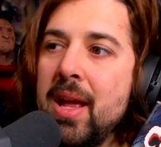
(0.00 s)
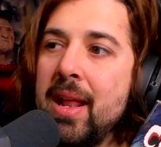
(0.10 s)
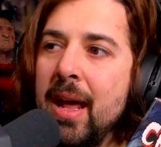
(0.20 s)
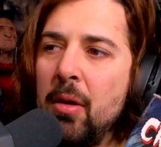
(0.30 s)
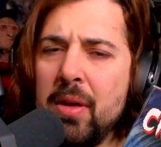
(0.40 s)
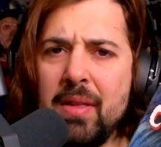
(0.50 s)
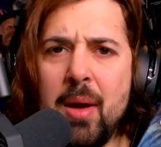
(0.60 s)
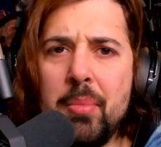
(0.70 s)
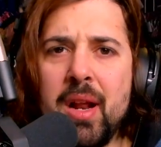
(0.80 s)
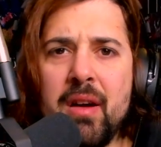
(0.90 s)
and not only
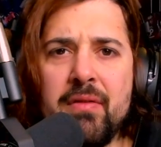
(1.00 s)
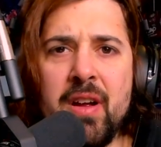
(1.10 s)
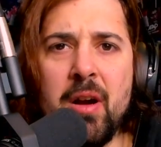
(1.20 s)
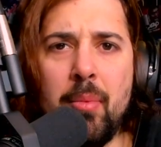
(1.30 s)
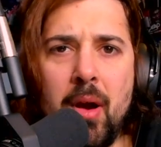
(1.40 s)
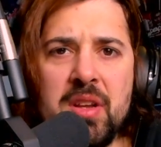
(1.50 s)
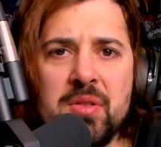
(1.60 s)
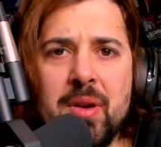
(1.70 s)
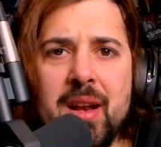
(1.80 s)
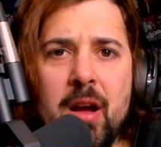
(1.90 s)
that, but at a fair
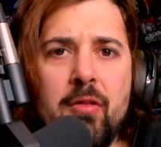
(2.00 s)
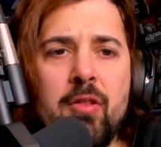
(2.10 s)
price right now for